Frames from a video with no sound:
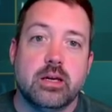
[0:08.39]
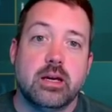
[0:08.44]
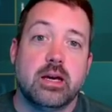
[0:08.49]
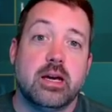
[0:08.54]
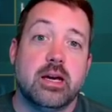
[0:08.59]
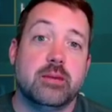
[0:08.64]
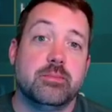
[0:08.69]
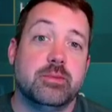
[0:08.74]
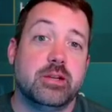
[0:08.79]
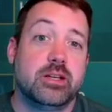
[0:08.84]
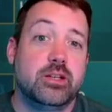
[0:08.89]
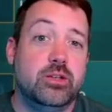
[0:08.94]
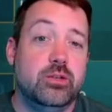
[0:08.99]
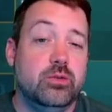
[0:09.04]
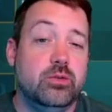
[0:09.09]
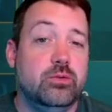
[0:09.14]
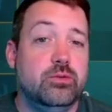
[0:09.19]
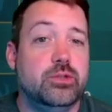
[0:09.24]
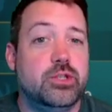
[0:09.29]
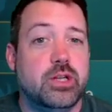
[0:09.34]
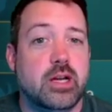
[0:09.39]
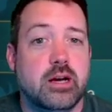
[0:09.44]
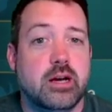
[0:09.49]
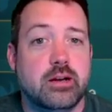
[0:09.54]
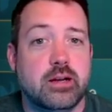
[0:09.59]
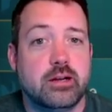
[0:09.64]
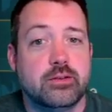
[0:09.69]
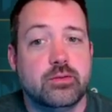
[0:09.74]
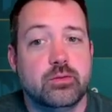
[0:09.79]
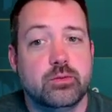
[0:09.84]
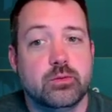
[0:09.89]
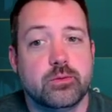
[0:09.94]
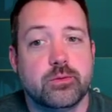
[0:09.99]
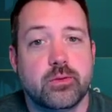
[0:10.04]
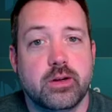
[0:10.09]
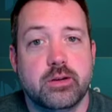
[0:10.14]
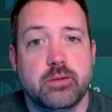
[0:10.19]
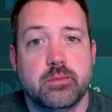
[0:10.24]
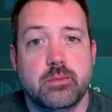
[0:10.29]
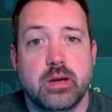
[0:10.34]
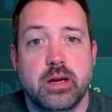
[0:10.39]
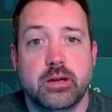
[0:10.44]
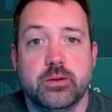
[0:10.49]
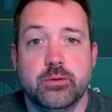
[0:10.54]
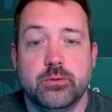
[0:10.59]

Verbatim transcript: um, and a huge shout out to a friend of mine